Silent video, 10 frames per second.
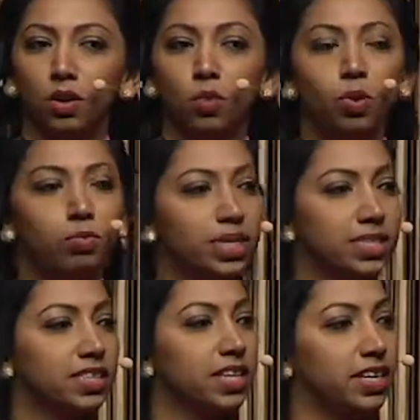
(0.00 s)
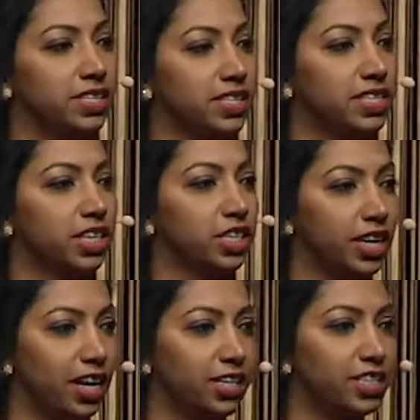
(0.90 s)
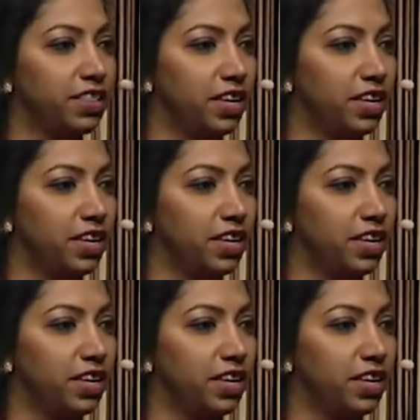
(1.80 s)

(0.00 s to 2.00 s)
We miss the intersectionality